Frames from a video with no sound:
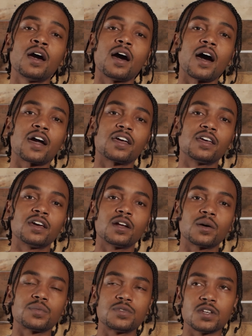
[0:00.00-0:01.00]
I could get
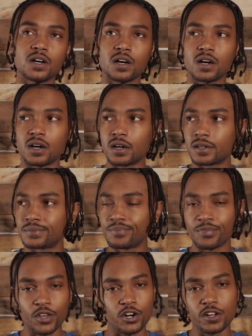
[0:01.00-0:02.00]
up to
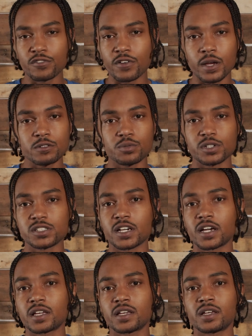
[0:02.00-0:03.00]
30 frames per
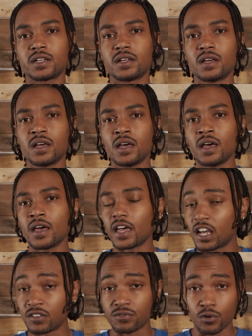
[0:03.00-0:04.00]
second
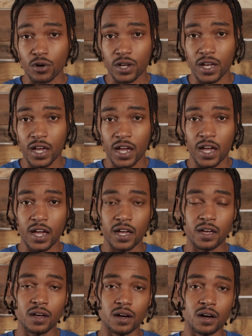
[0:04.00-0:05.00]
in
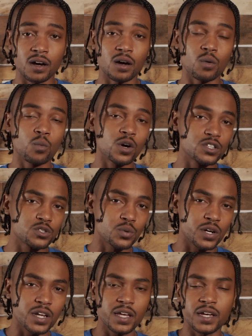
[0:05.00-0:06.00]
4K, uh,
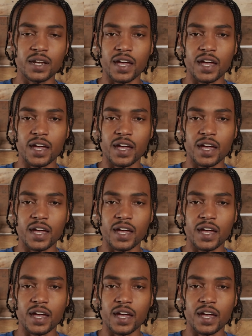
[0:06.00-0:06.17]
120 in